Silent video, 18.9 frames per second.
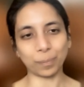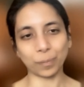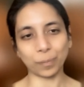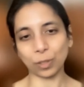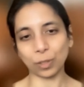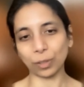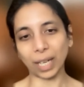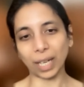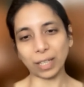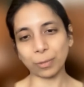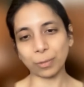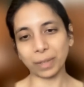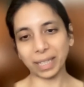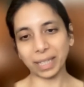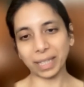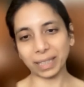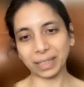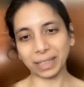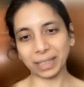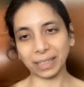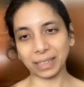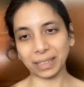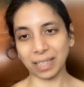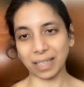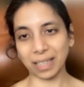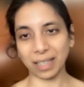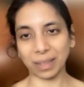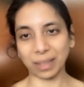So that's where I think
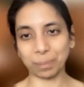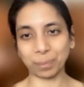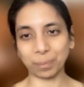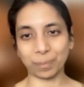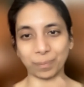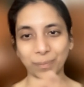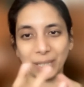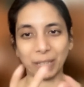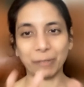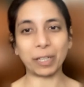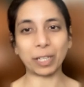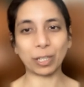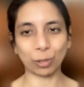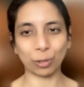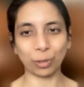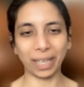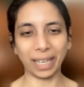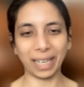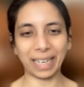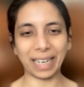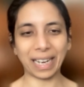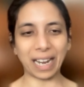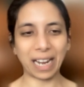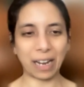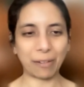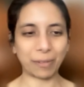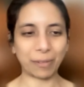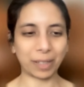they, even today,
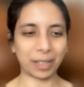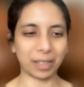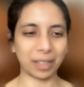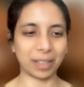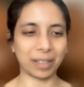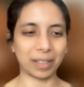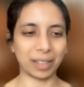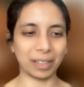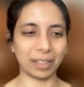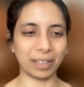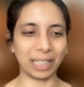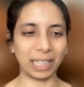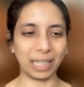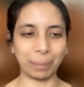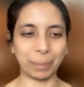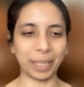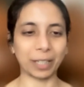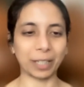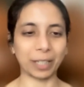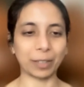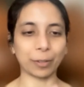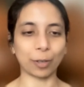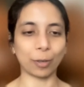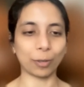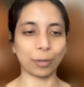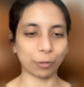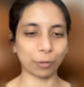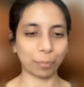have a really big
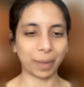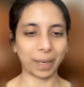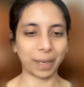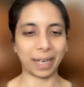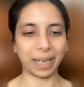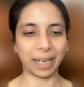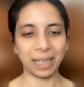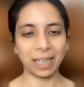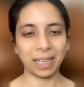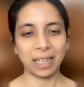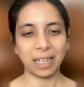role to play.